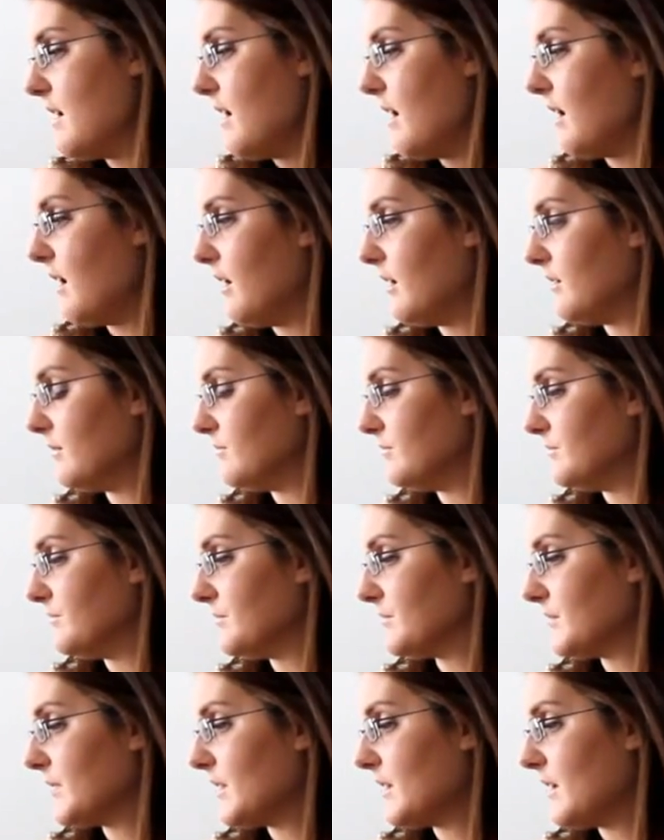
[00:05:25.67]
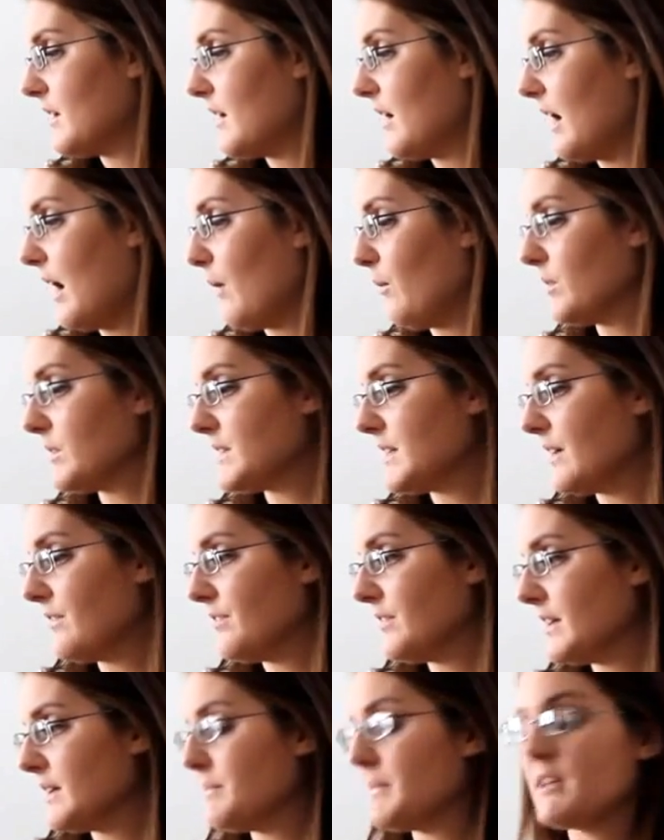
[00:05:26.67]
Um, I will
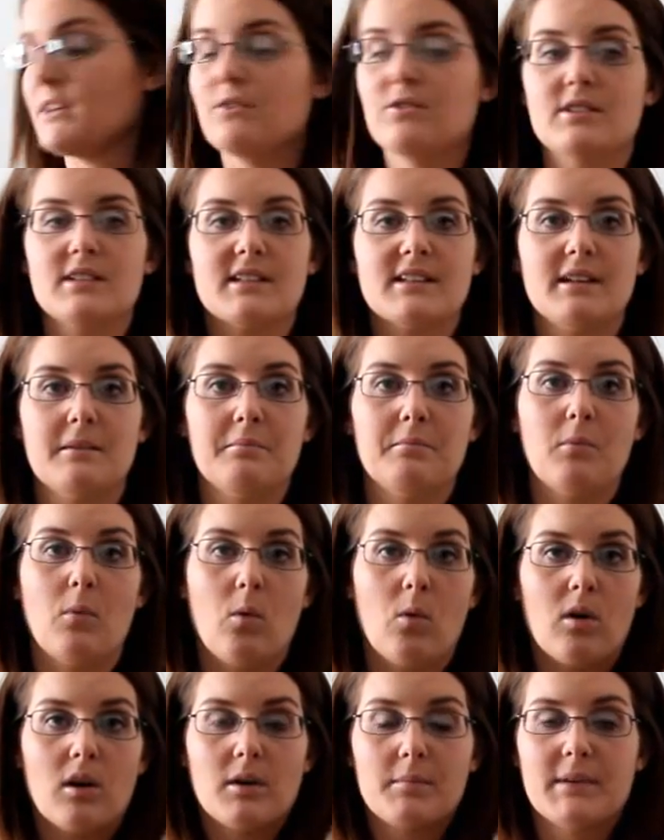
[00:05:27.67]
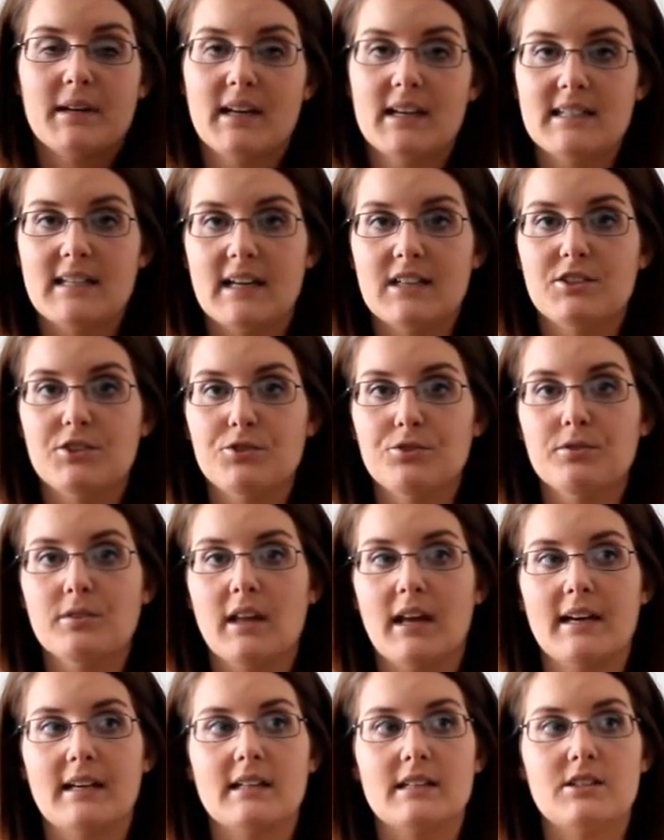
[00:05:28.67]
definitely be using them more because I do
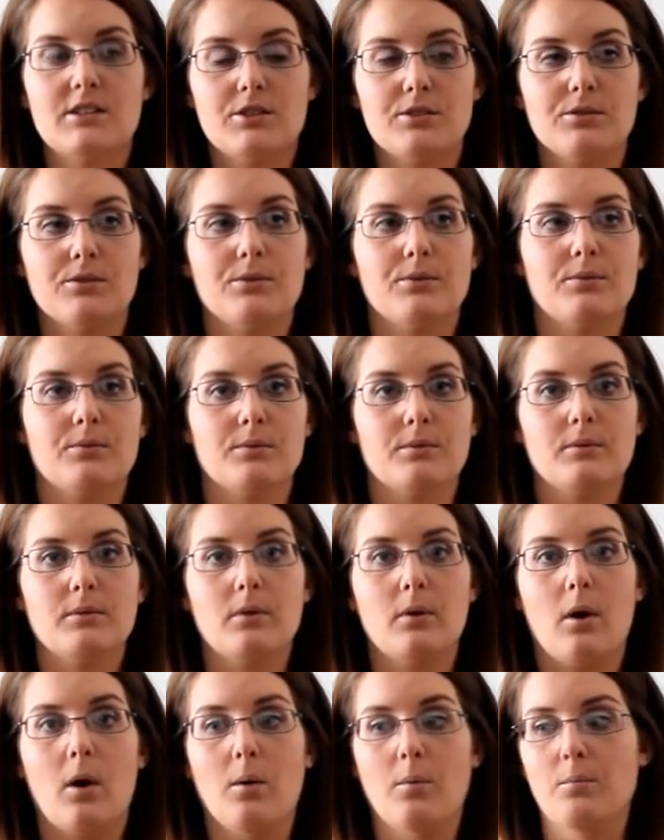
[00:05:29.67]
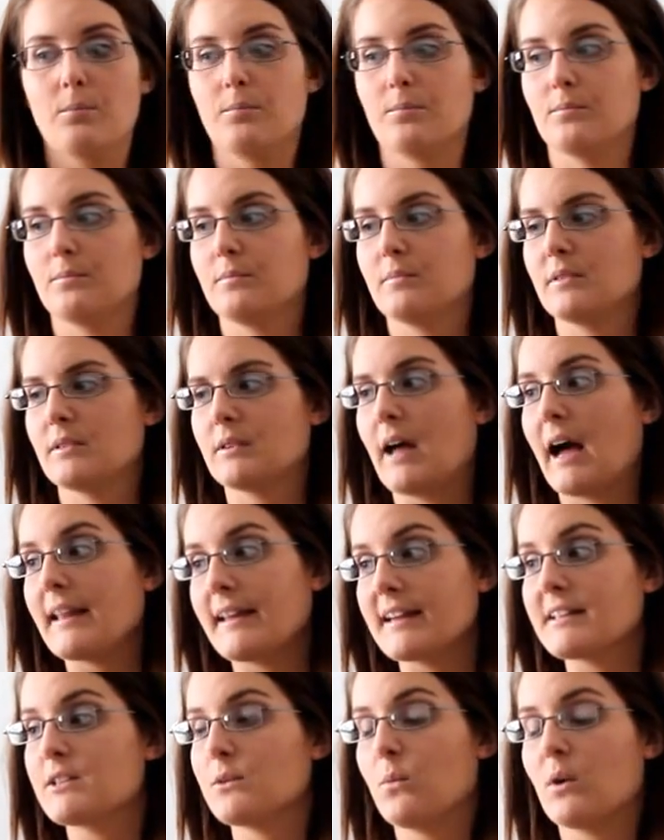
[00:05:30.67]
like to, um,
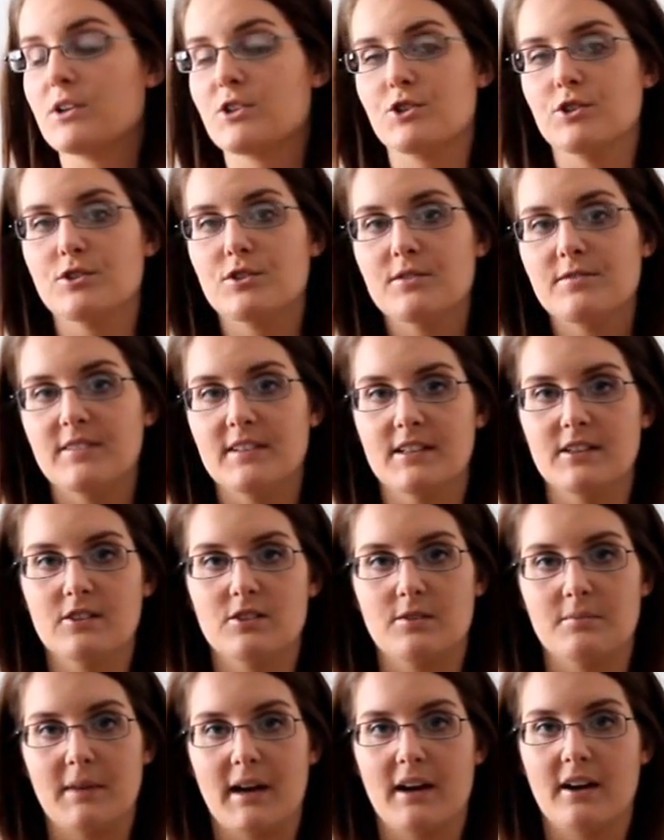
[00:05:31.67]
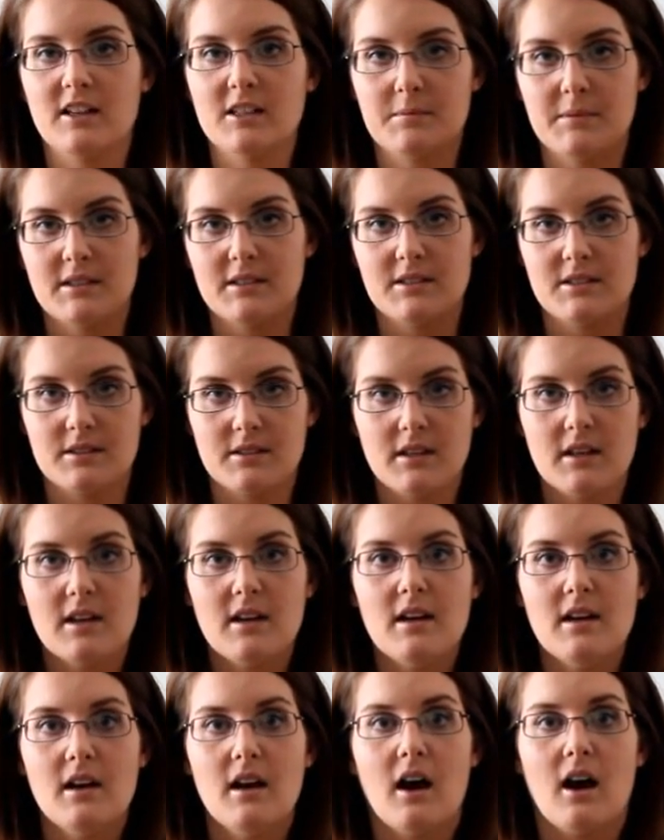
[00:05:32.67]
I like to watch YouTube videos of my husband's
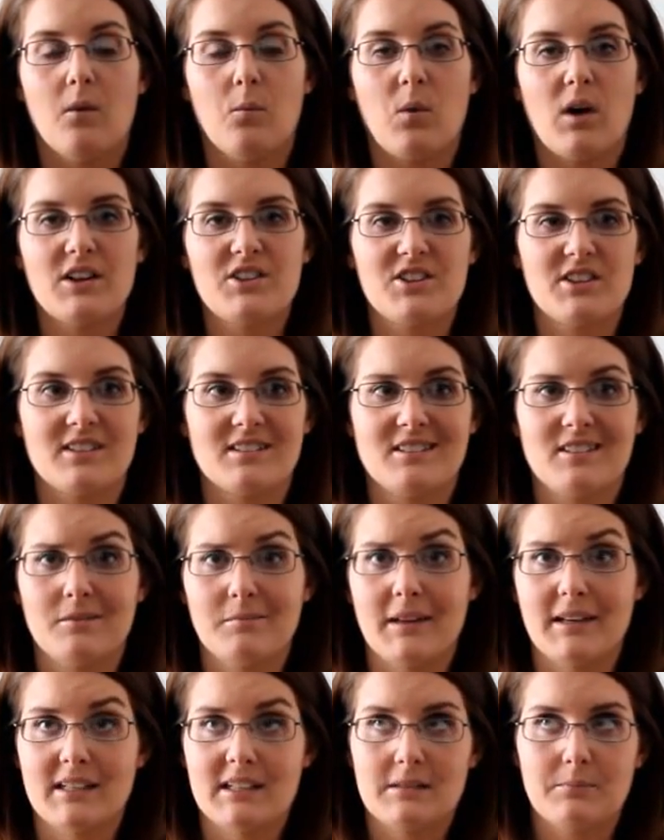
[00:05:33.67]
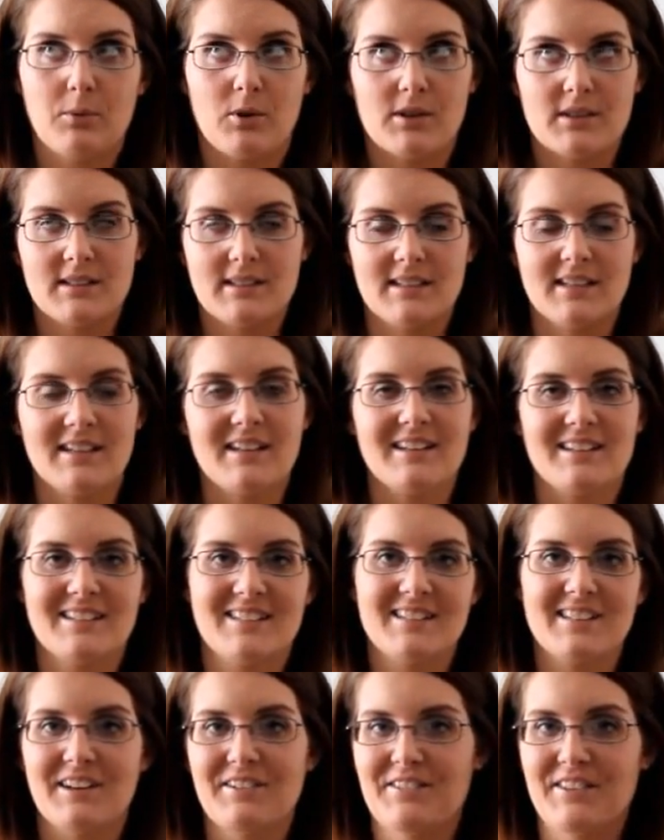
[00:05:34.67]
uh, watching some like sports and
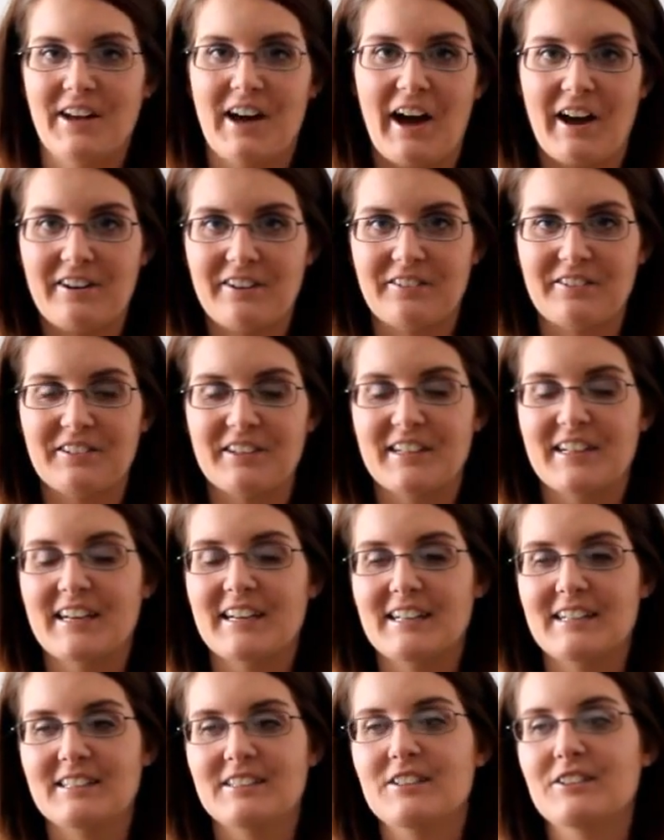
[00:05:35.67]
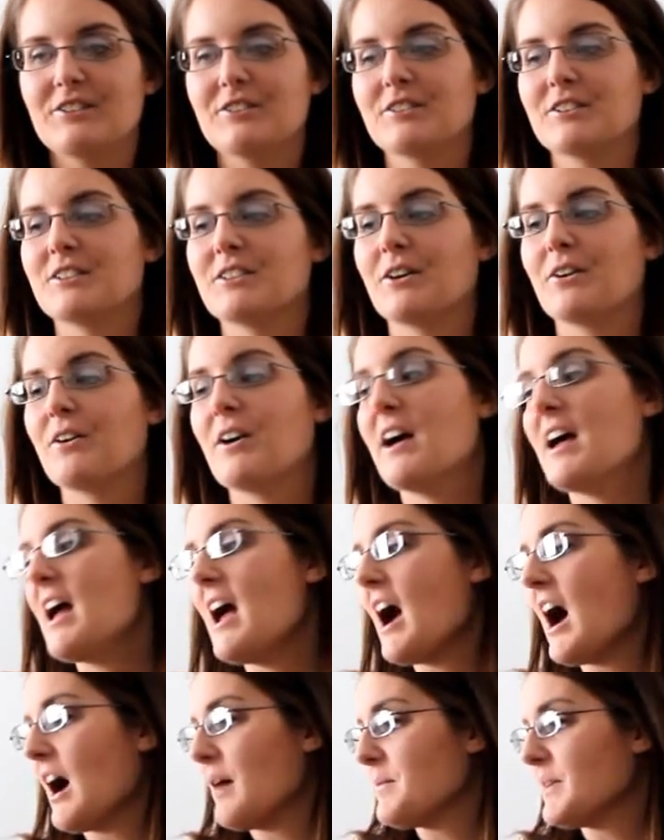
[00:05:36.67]
stuff that I don't really get into. So,
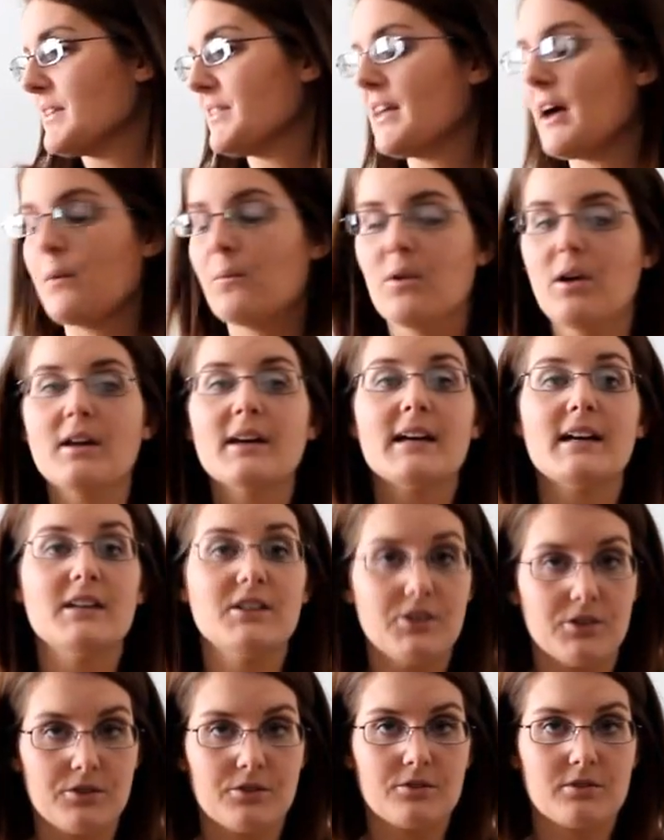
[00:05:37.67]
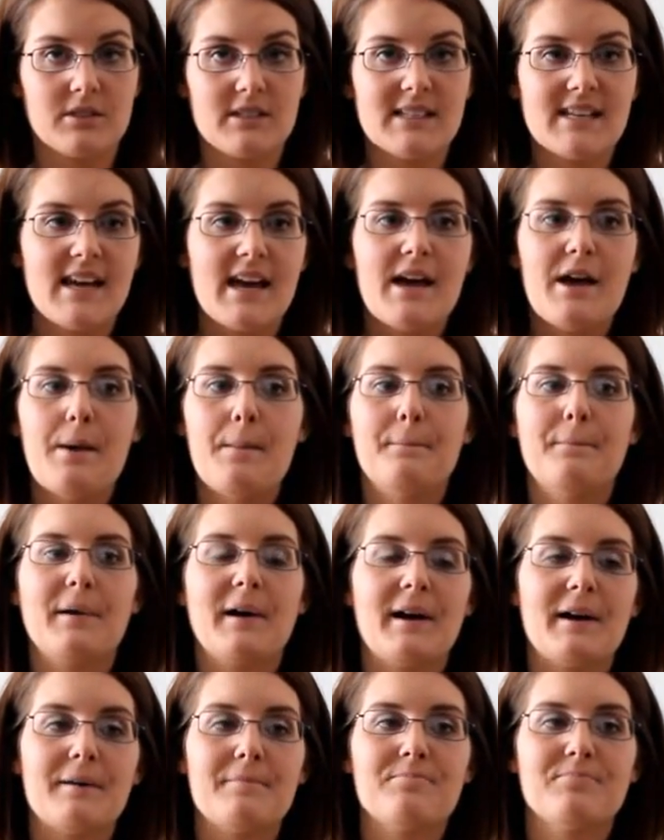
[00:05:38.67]
I mean, that will get used
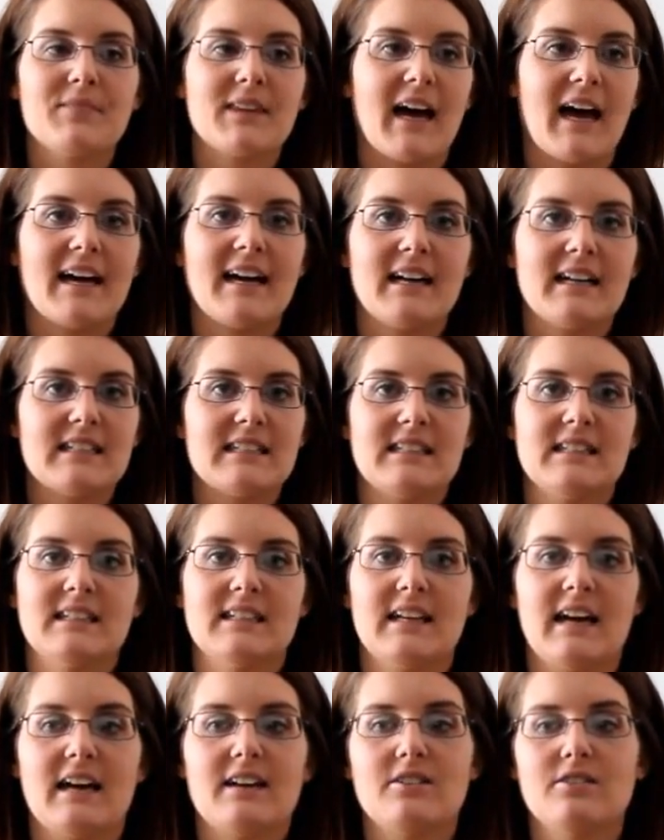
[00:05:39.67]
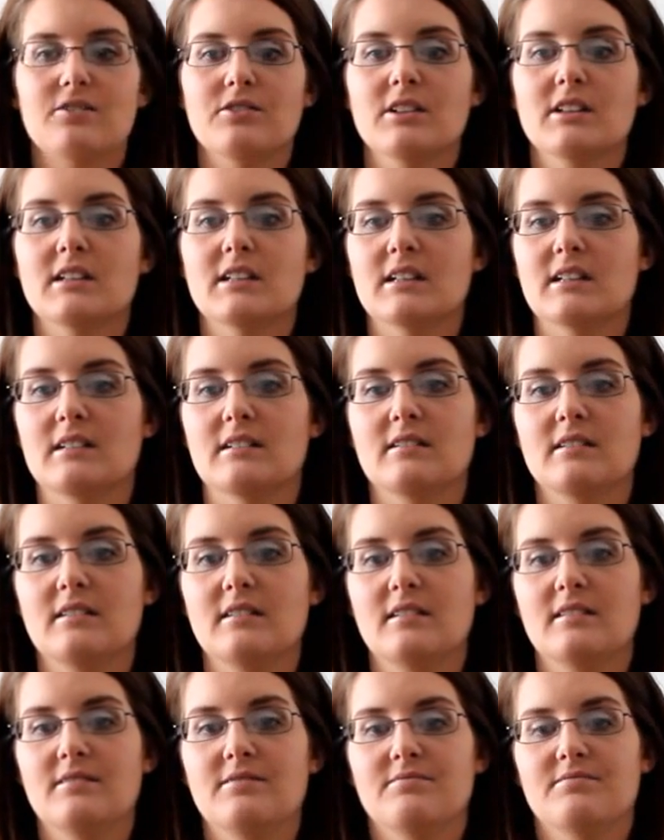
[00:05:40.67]
but I honestly, I don't really,
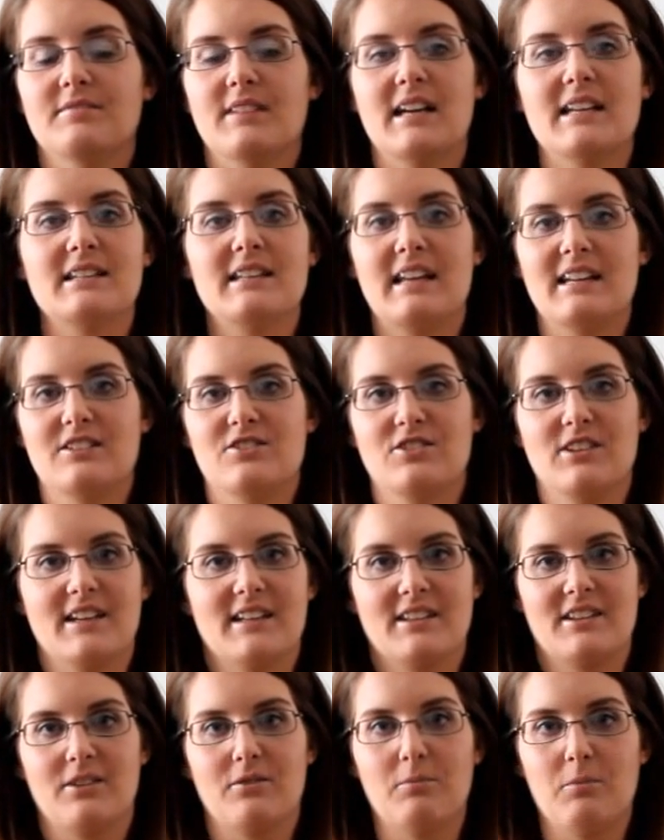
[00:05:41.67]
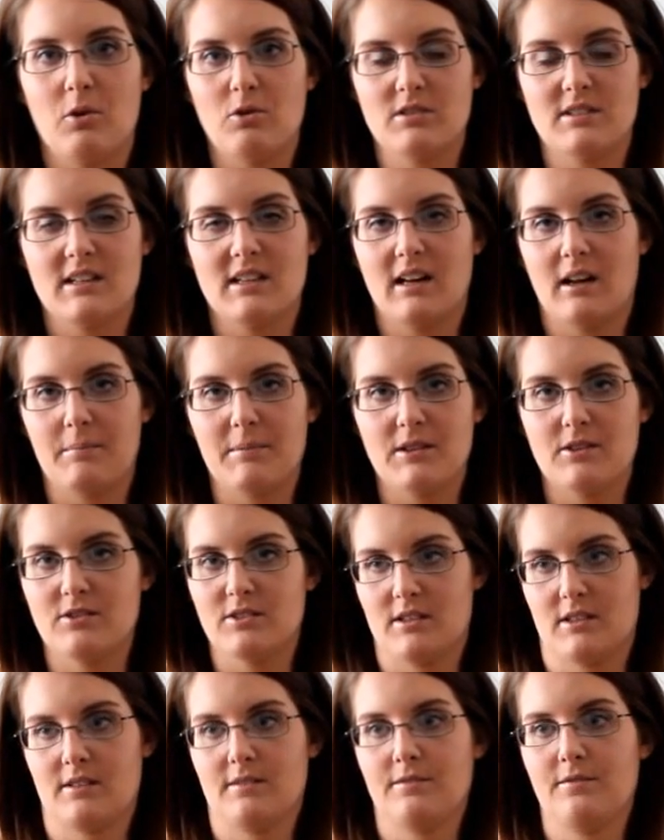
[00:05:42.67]
that, that's like the most that I'll be
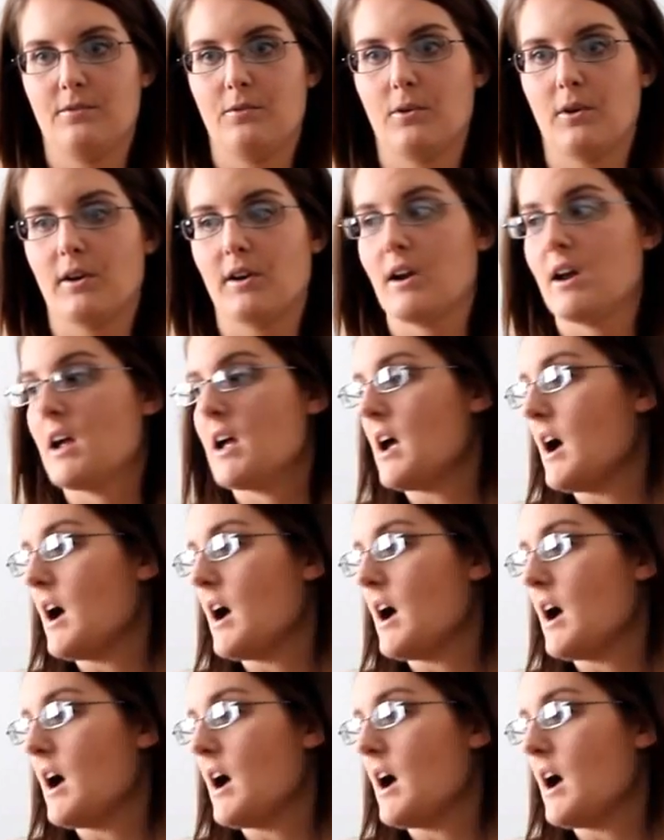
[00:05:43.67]
using them for.